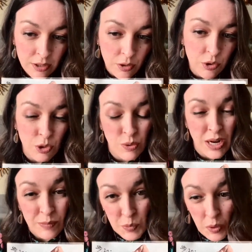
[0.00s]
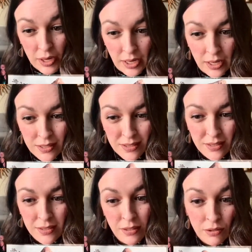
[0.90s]
so 2 times 1
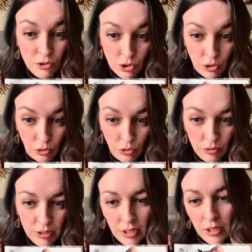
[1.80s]
is 2,